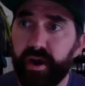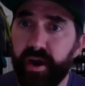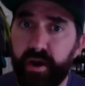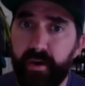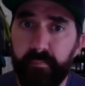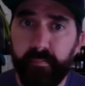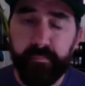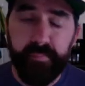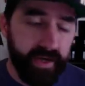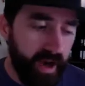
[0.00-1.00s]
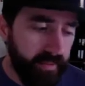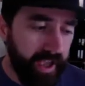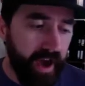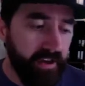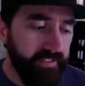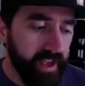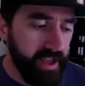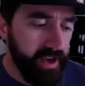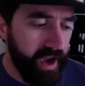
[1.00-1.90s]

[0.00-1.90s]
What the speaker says: But coming out of it,